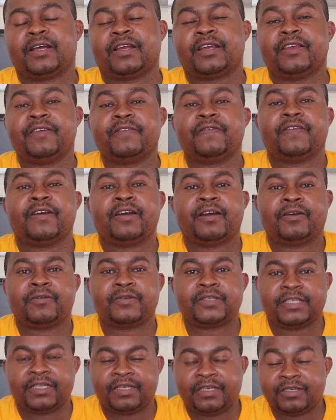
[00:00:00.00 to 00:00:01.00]
give
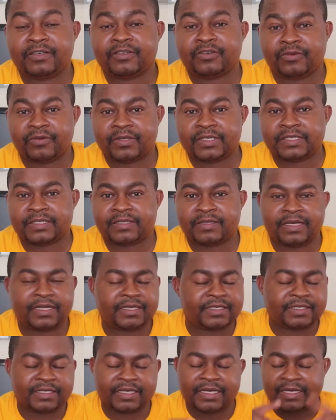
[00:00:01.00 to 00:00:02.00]
out electrons
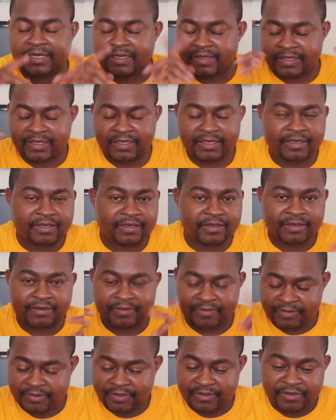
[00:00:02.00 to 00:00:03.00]
that are then